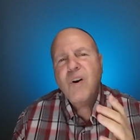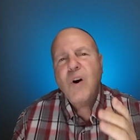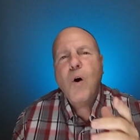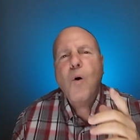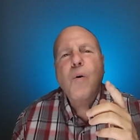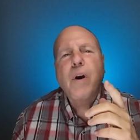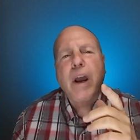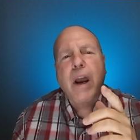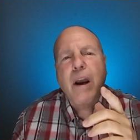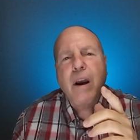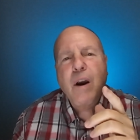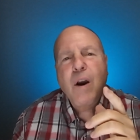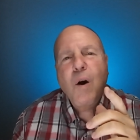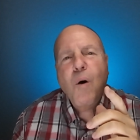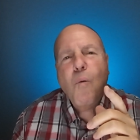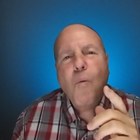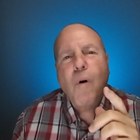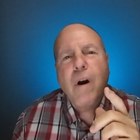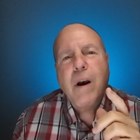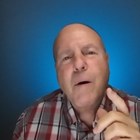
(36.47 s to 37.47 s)
Okay,
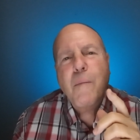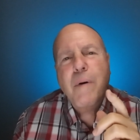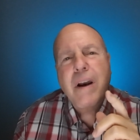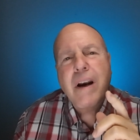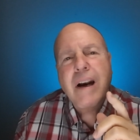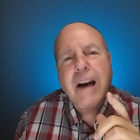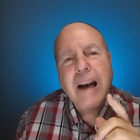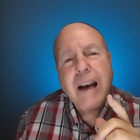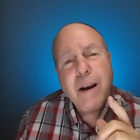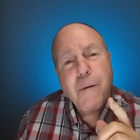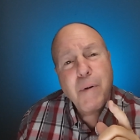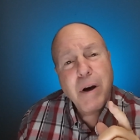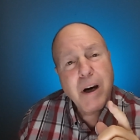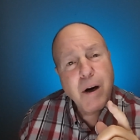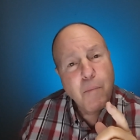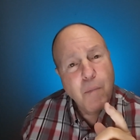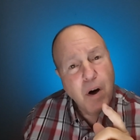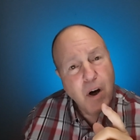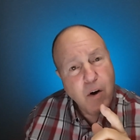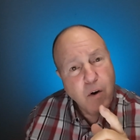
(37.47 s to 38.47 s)
wait a minute. Let me
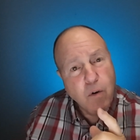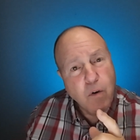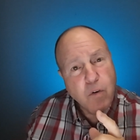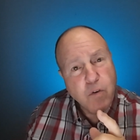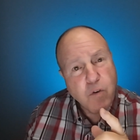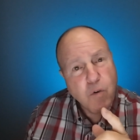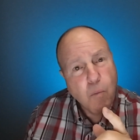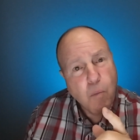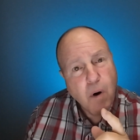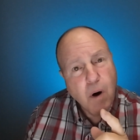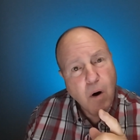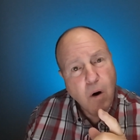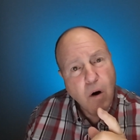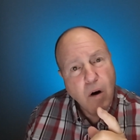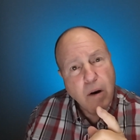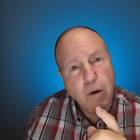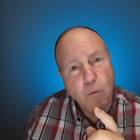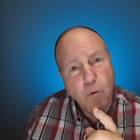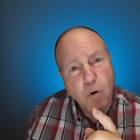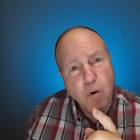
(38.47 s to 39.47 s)
get my crystal
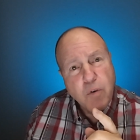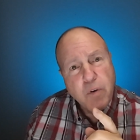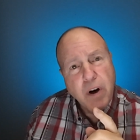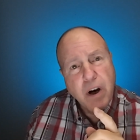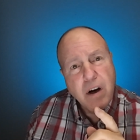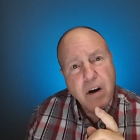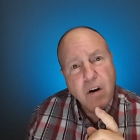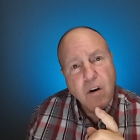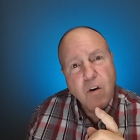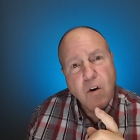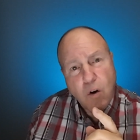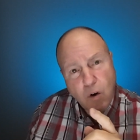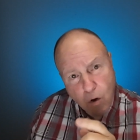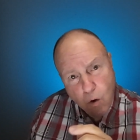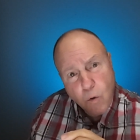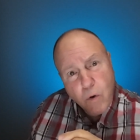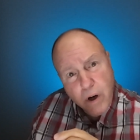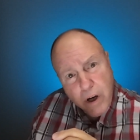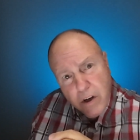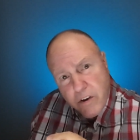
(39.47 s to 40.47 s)
ball and we'll take a look.
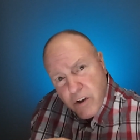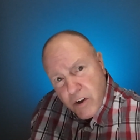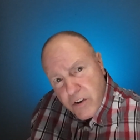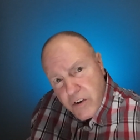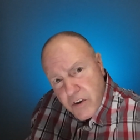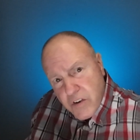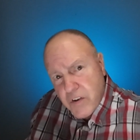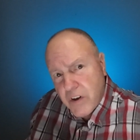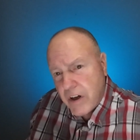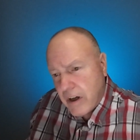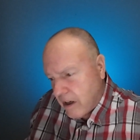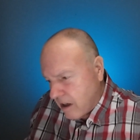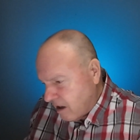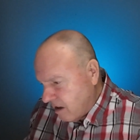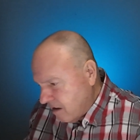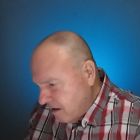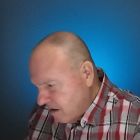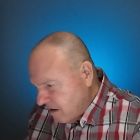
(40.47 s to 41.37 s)
Okay, just a second.